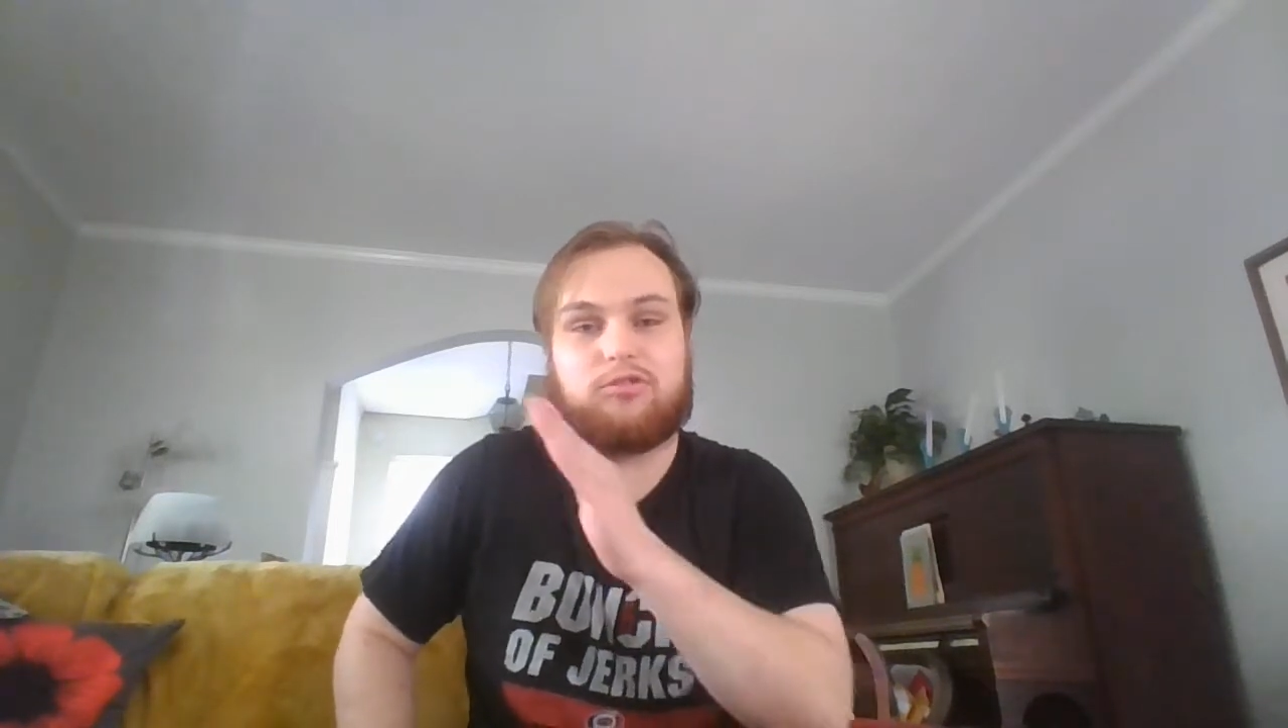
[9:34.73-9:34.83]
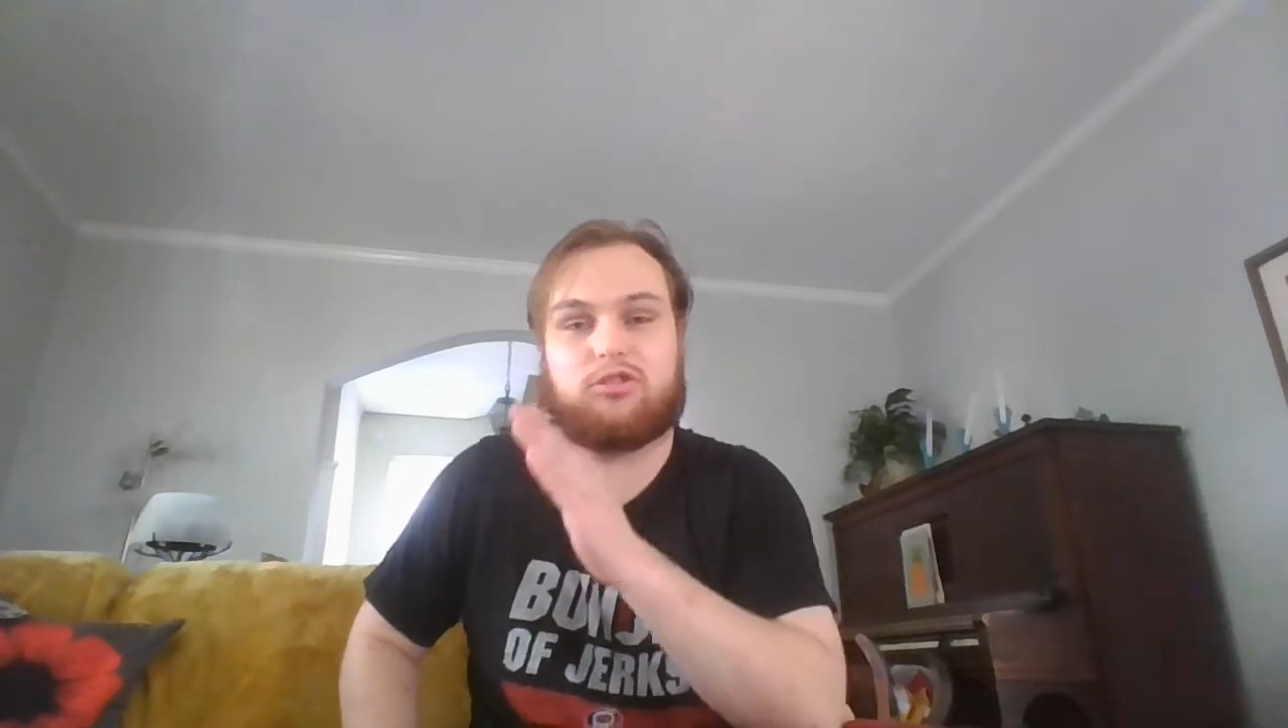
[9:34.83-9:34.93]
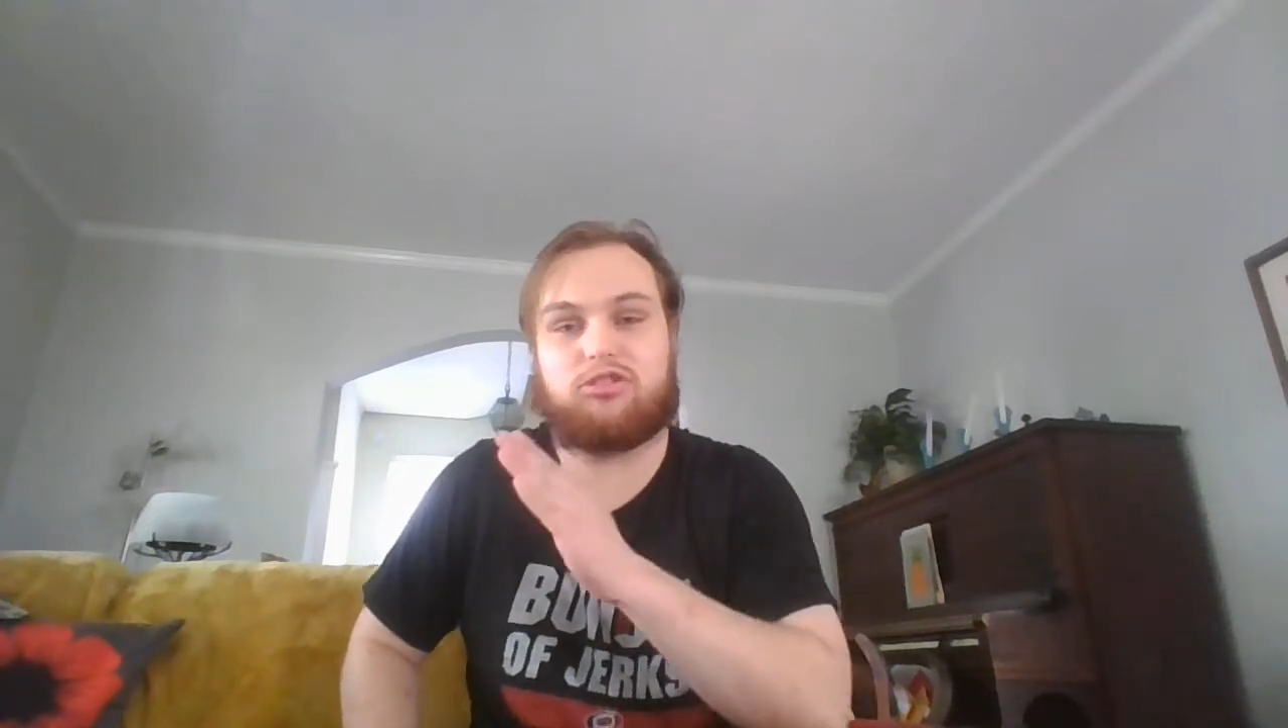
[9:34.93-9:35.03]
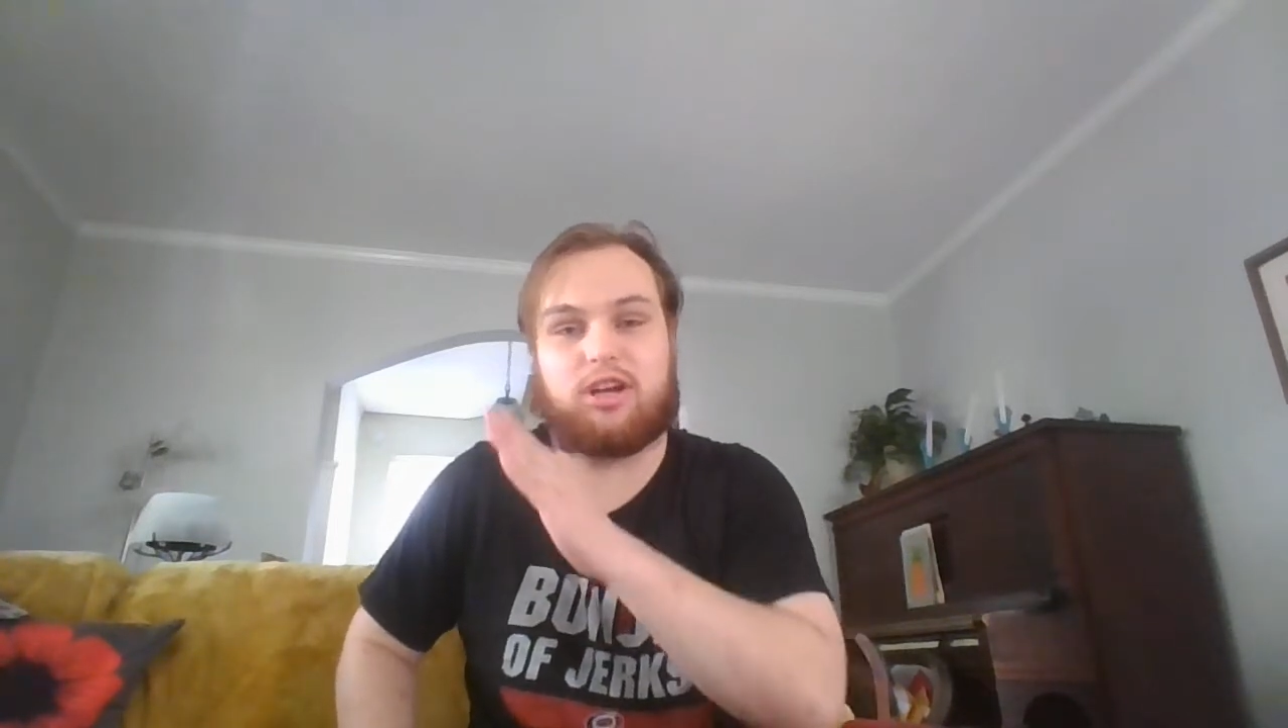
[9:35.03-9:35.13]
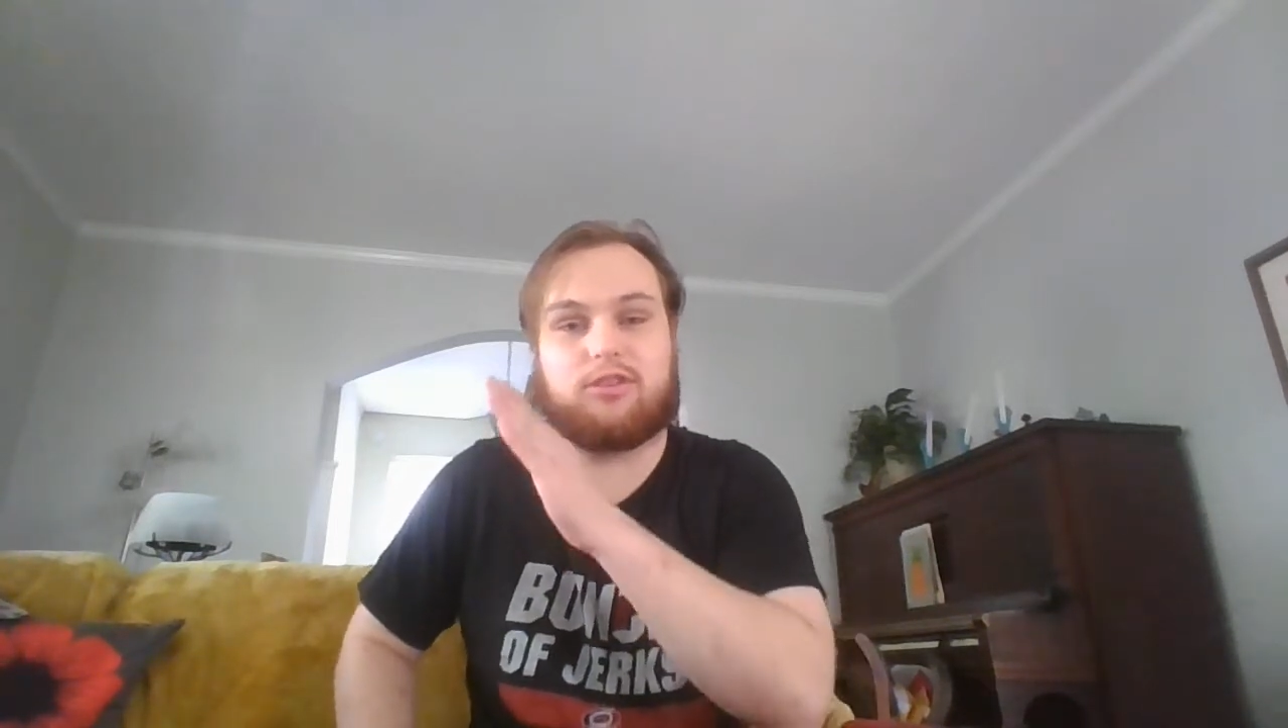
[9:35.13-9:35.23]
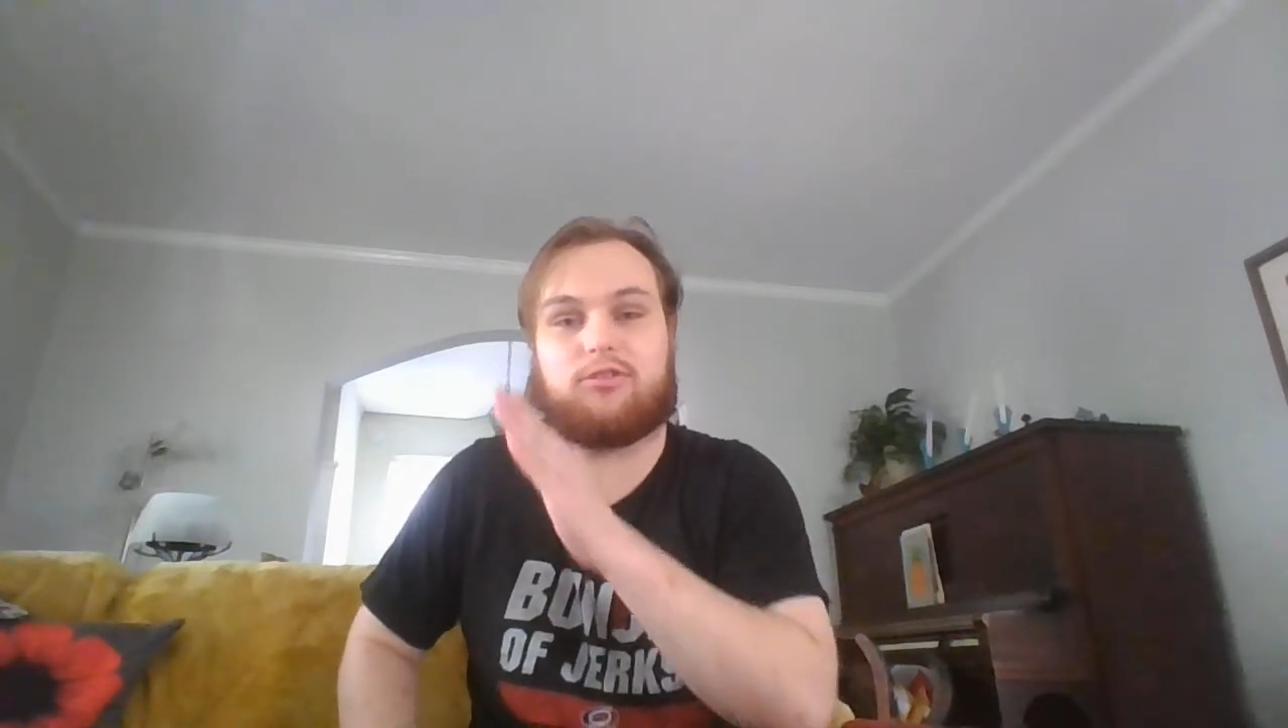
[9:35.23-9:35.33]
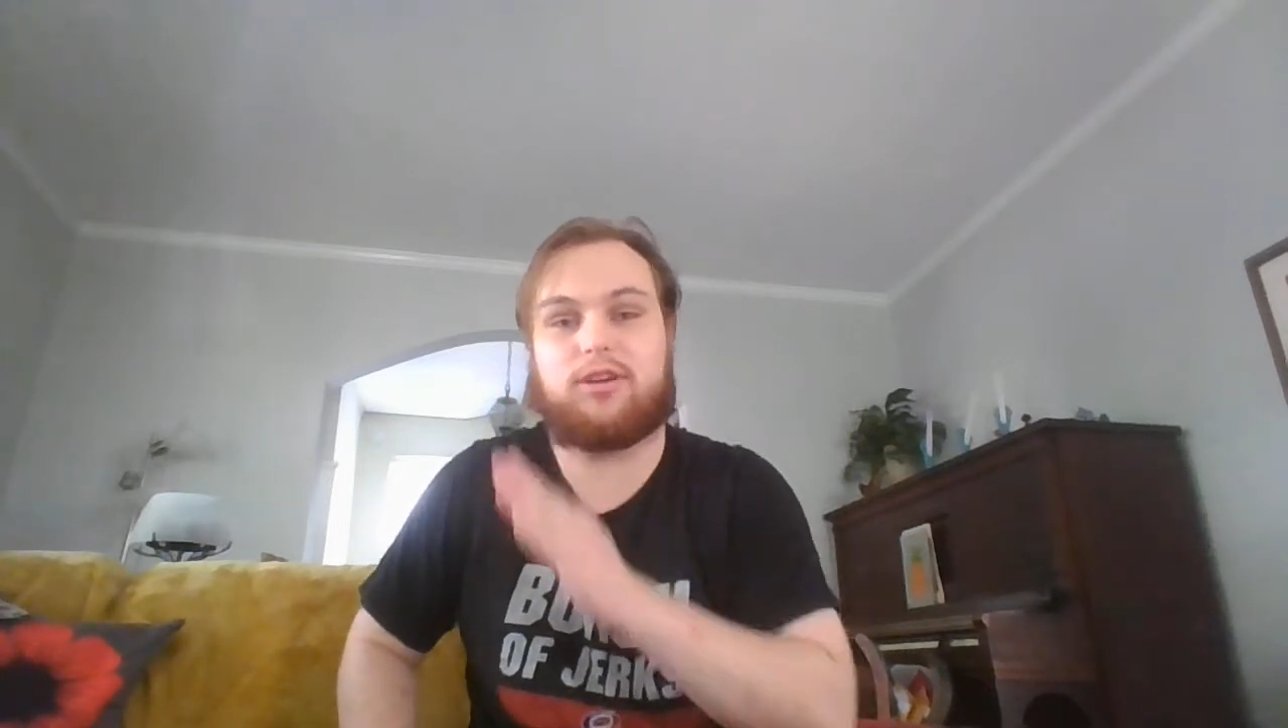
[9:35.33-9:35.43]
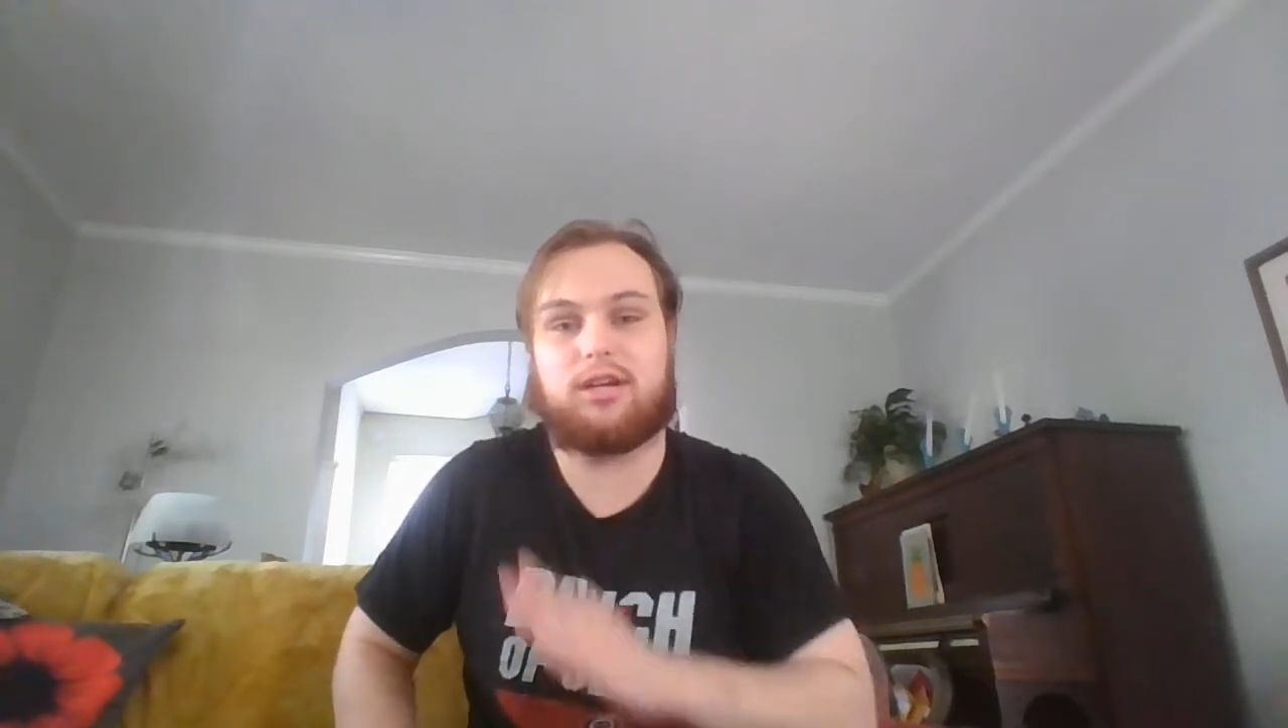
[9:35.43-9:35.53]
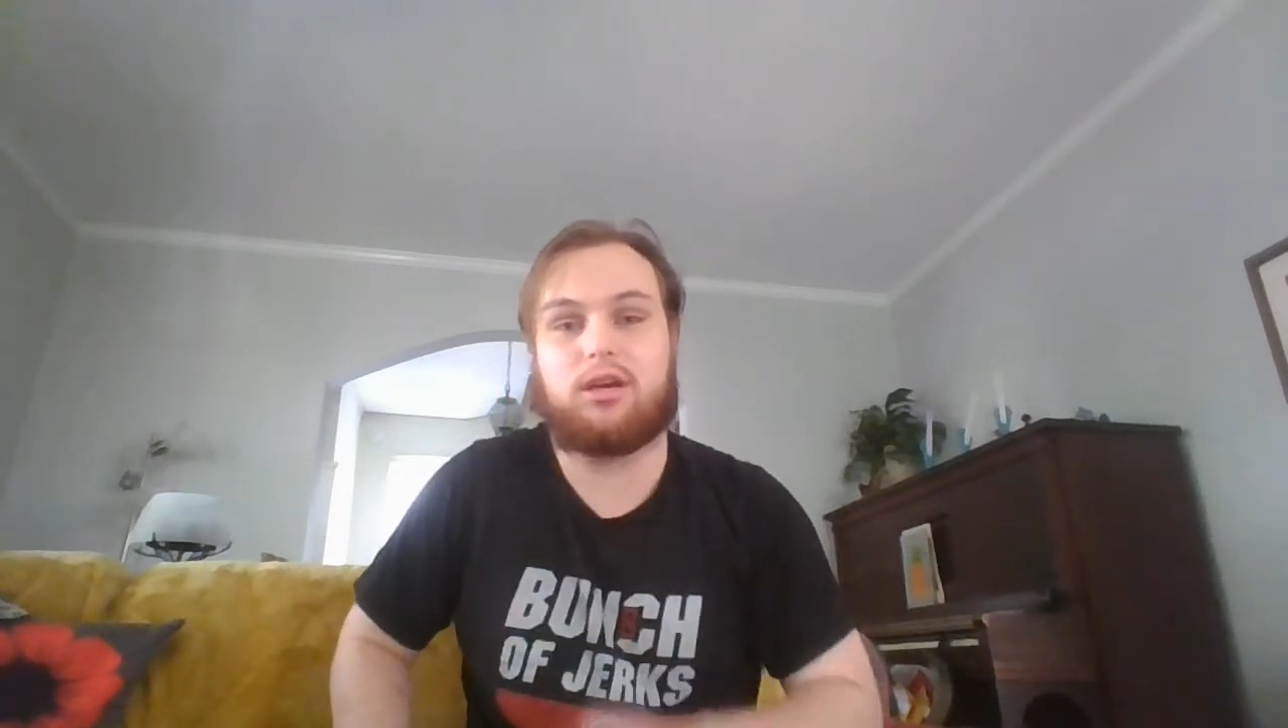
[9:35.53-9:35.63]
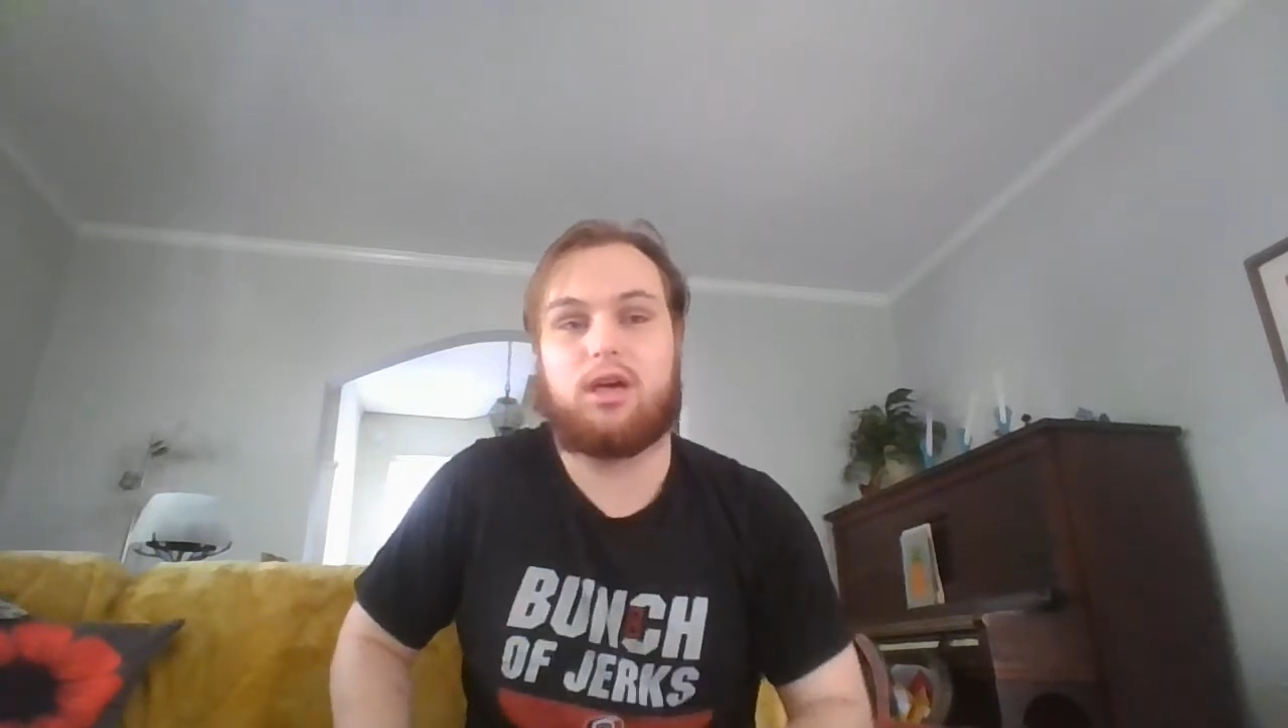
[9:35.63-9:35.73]

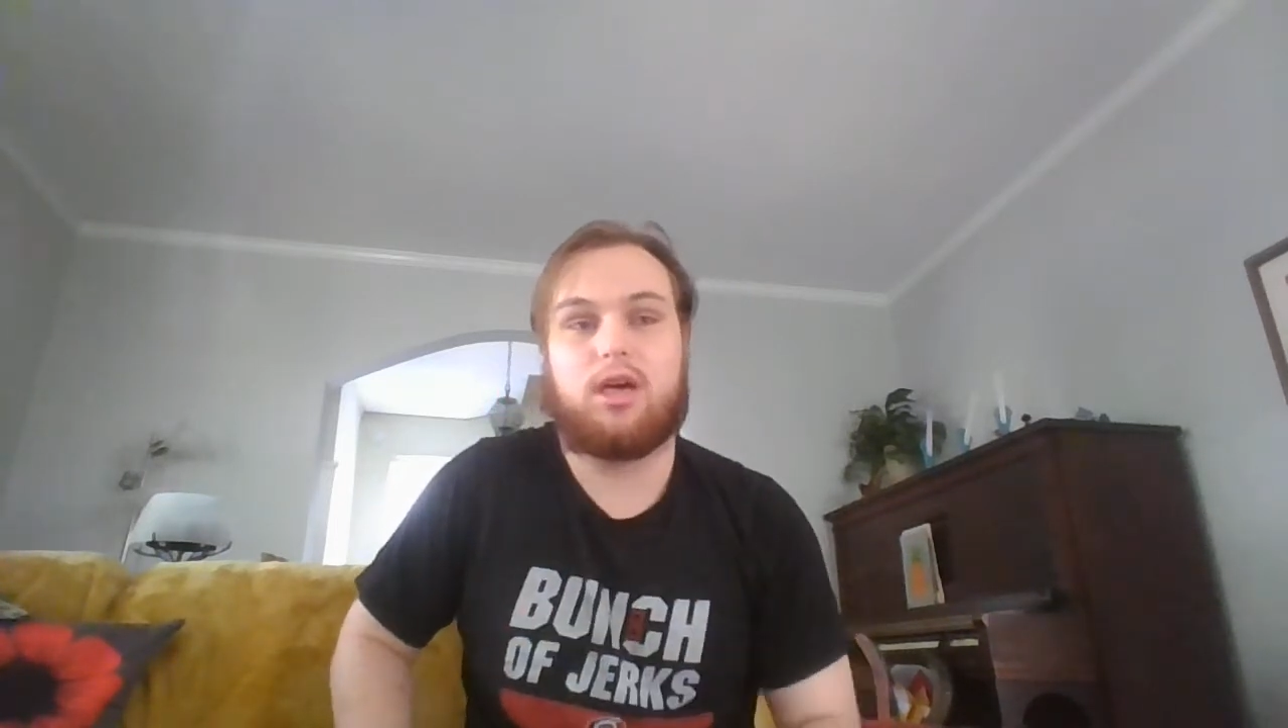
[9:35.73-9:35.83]
trajectory